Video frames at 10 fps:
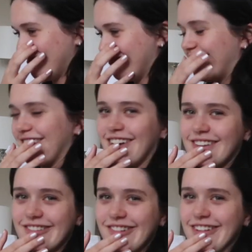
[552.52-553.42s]
We're
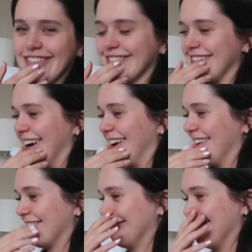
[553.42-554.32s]
going to
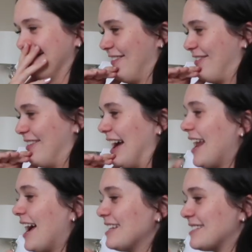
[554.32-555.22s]
Aritzia. When
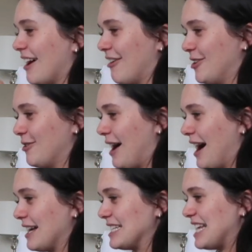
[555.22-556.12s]
I tell you
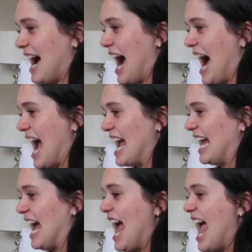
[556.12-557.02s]
guys,
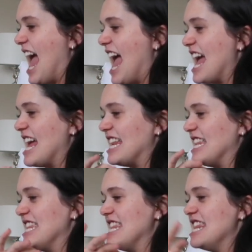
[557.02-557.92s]
I
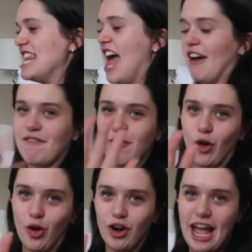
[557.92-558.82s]

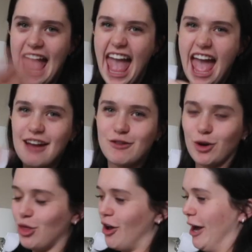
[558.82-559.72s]
never ever
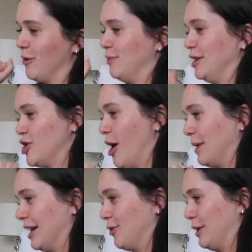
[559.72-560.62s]
thought I would be
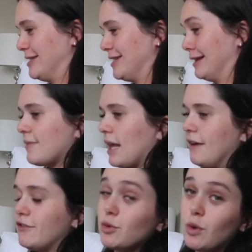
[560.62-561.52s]
shopping at Aritzia.
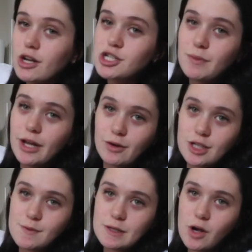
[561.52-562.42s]
If you watched my
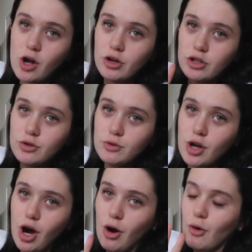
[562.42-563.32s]
Christmas haul, you
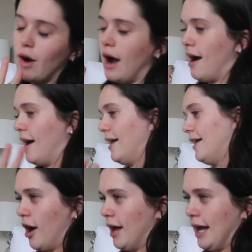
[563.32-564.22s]
know I
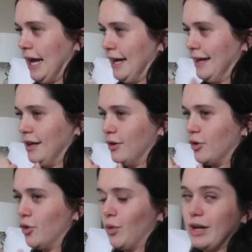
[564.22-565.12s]
got a
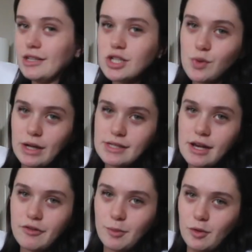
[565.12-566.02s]
green sweat
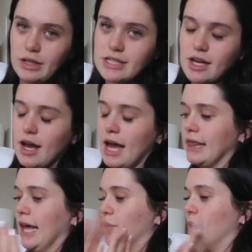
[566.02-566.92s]
set from Aritzia,
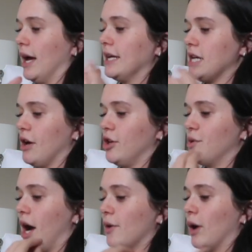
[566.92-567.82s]
and like when I tell
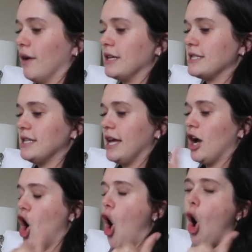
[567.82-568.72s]
you I wear this
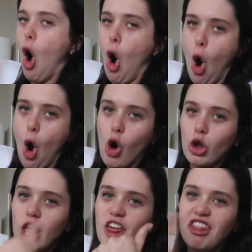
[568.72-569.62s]
thing
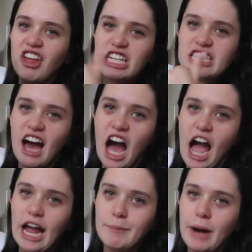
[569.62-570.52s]
all the
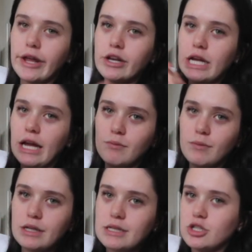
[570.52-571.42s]
time. But
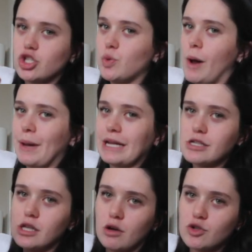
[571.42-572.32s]

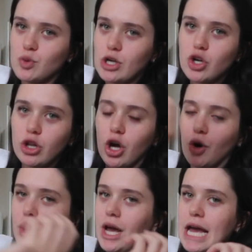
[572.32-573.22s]
sweatpants alone, sweatshirt
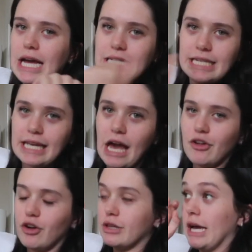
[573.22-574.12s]
alone,
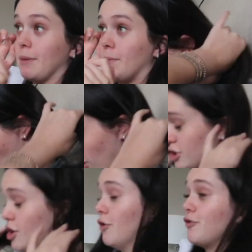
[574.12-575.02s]
together, like
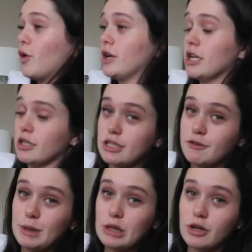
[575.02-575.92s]
also for years
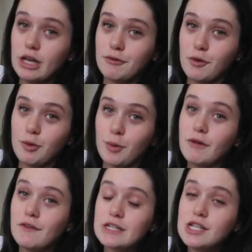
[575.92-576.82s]
have been looking for the
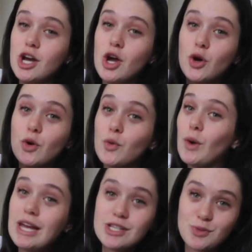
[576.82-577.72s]
perfect
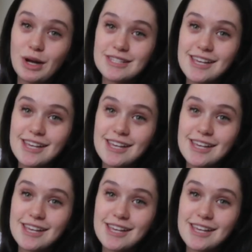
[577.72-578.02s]
gray sweat